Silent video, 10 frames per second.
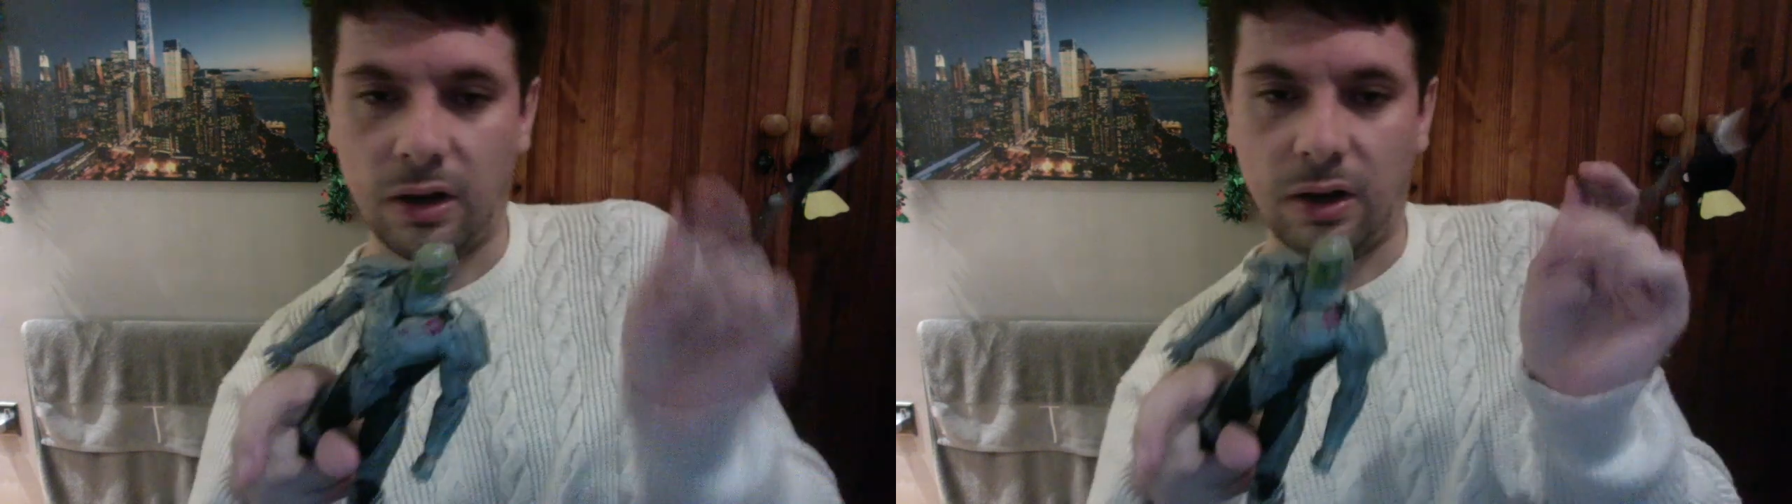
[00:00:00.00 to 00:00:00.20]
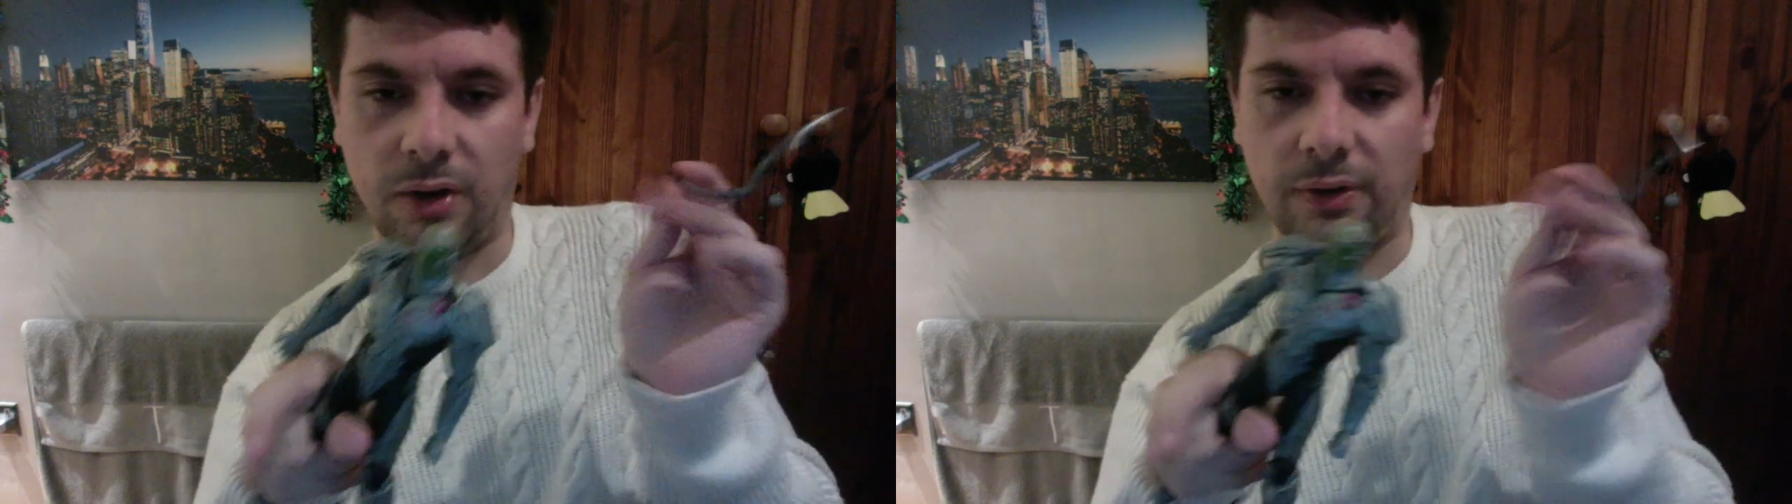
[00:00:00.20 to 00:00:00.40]

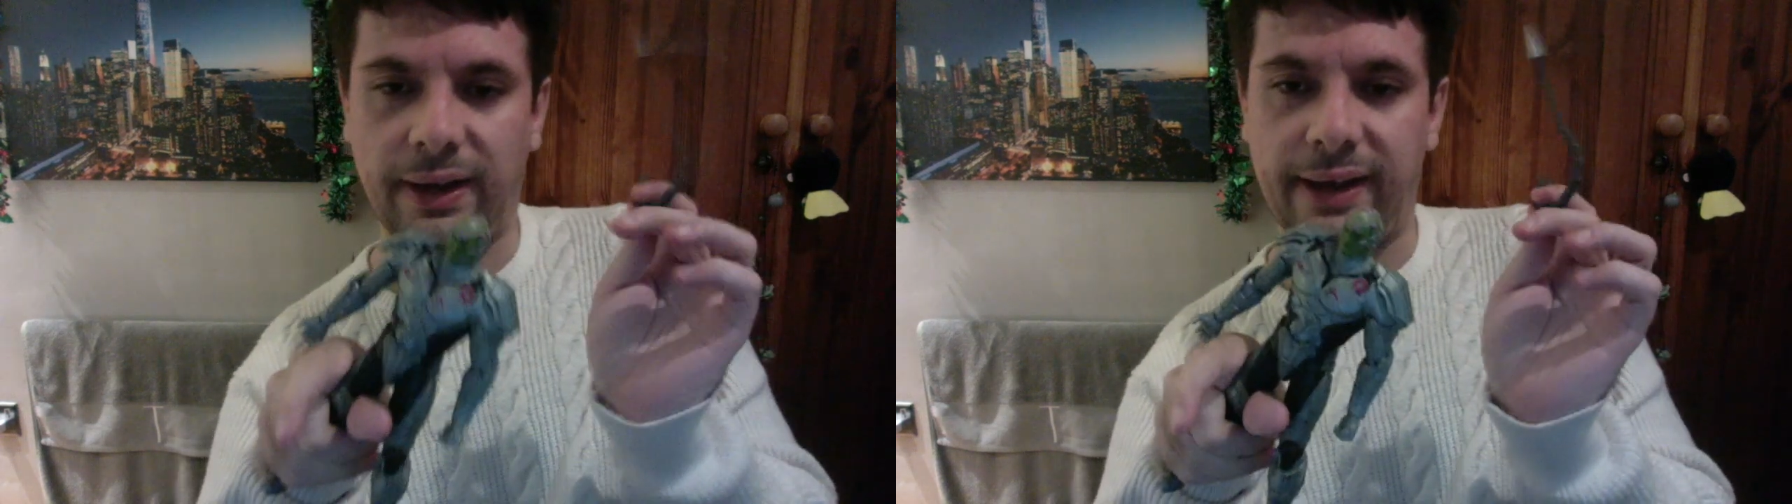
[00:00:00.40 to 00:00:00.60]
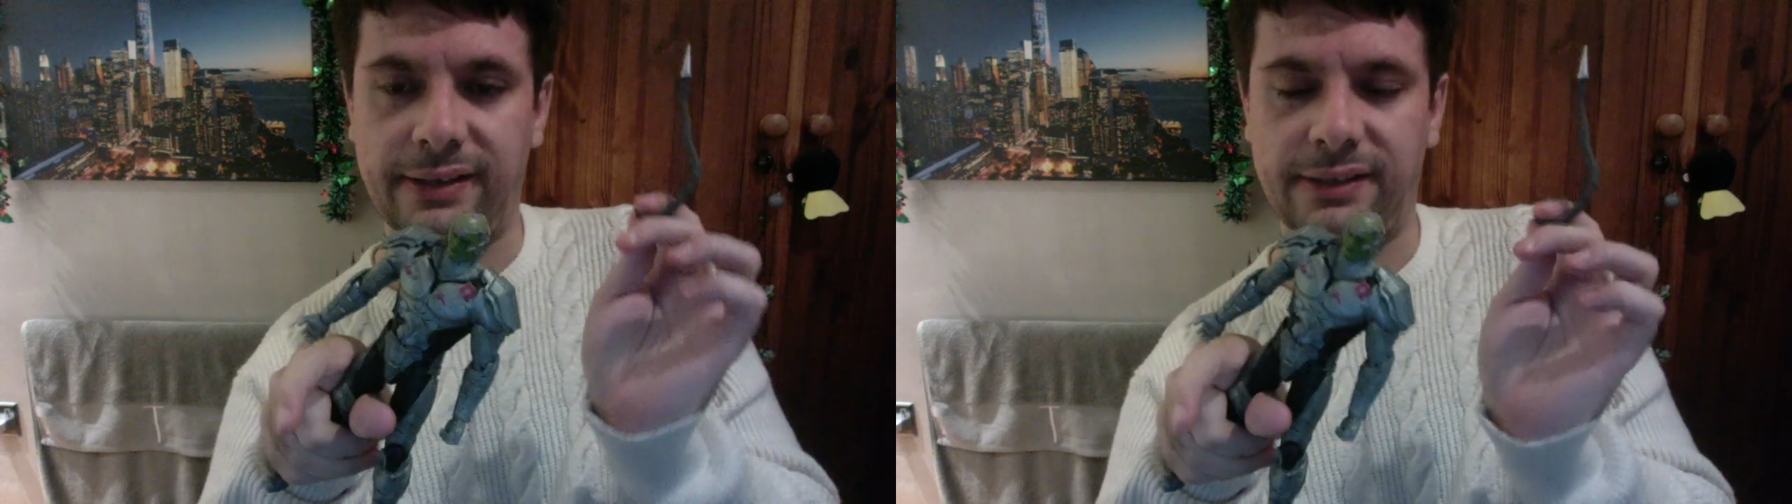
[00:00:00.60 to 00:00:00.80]

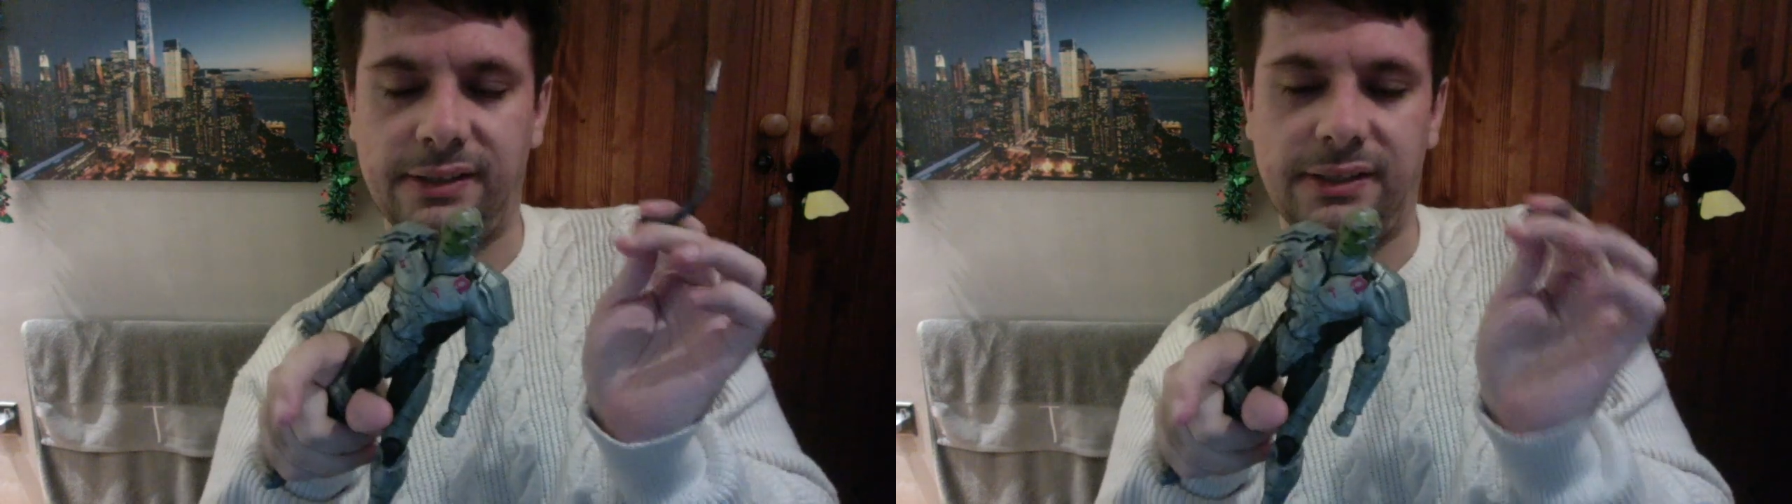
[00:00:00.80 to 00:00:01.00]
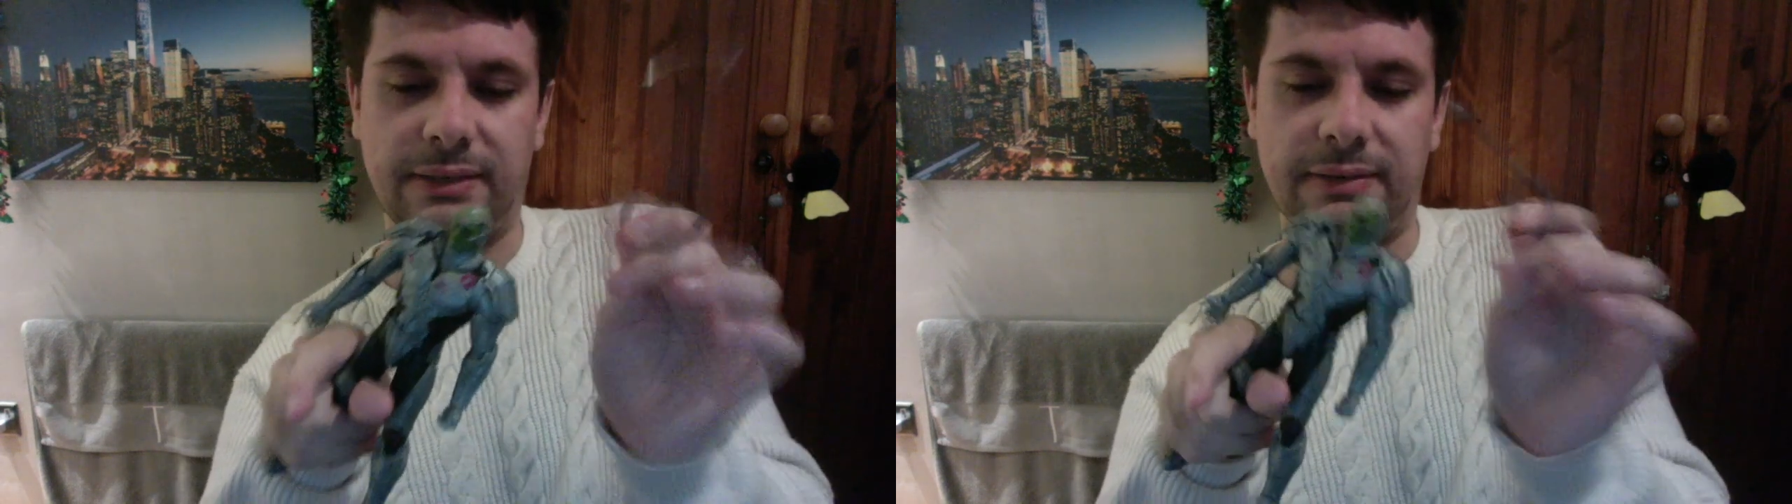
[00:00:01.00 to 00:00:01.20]
Okay,
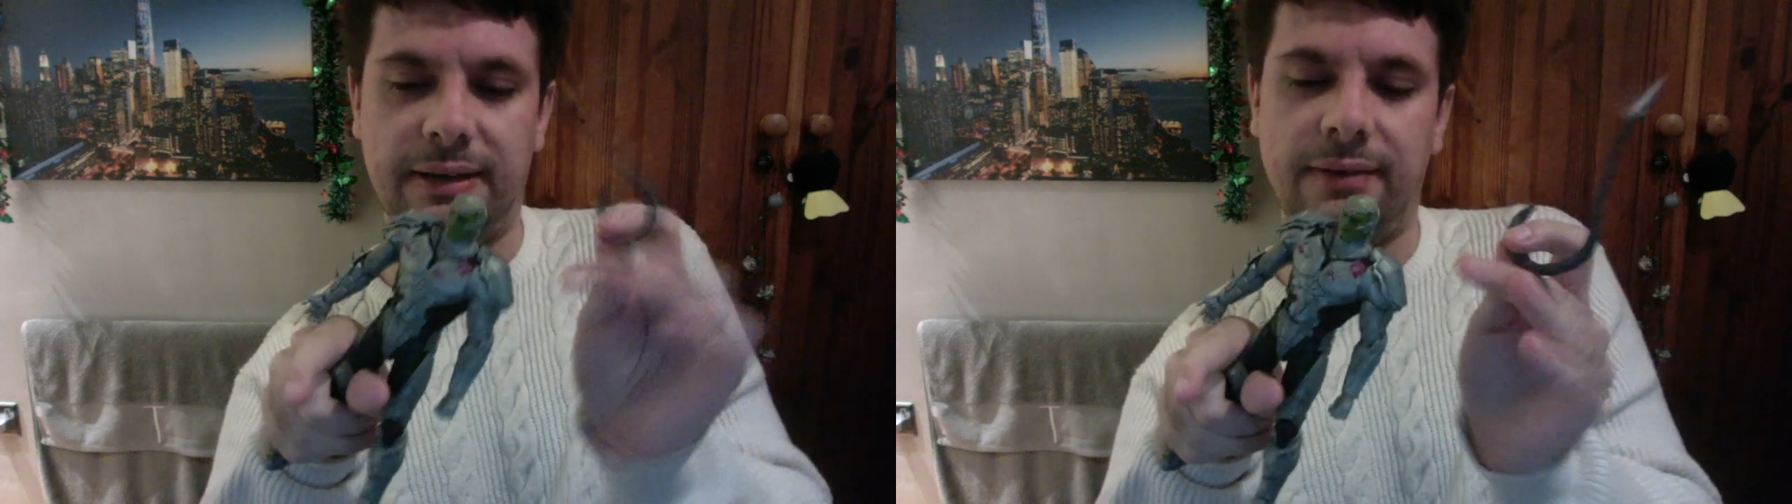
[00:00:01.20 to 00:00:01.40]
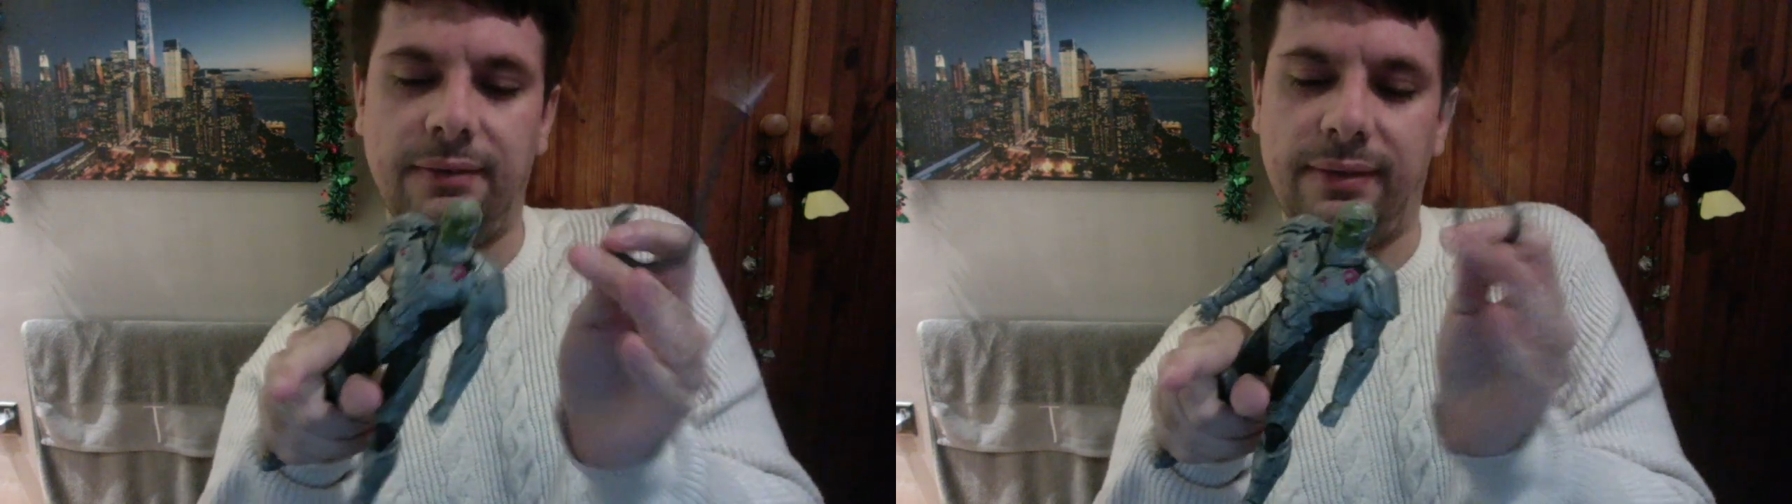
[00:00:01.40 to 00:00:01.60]
so
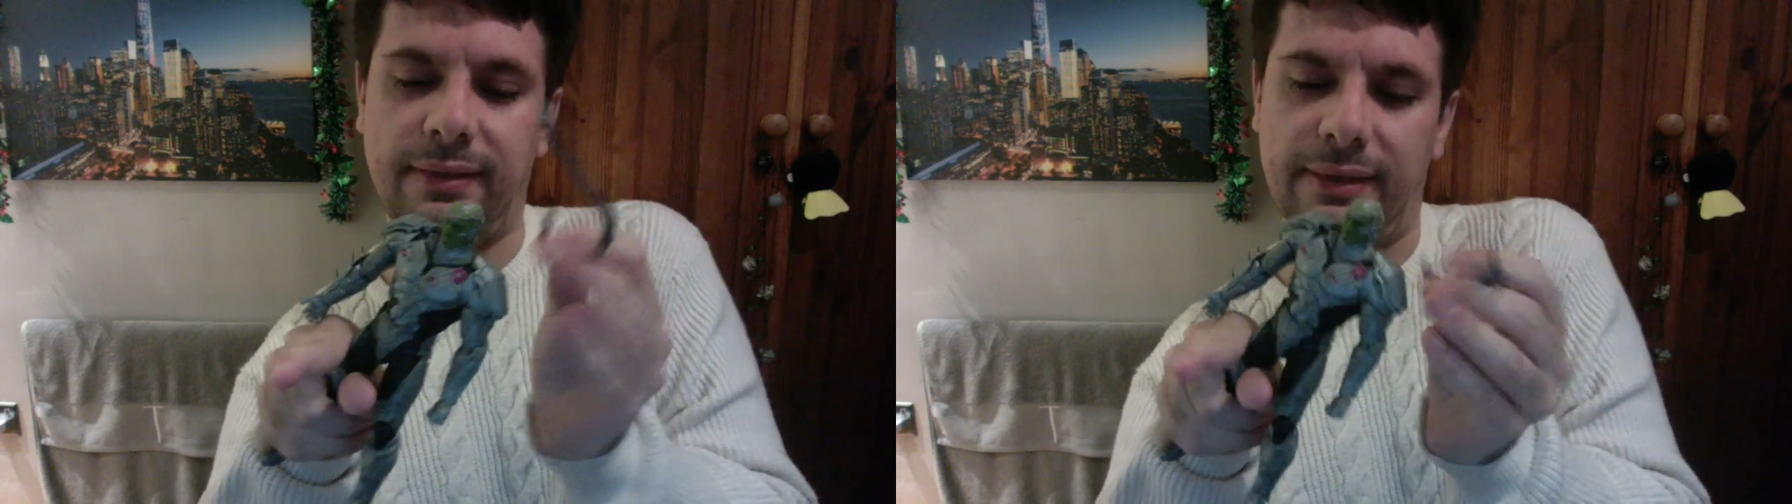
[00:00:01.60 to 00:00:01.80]
now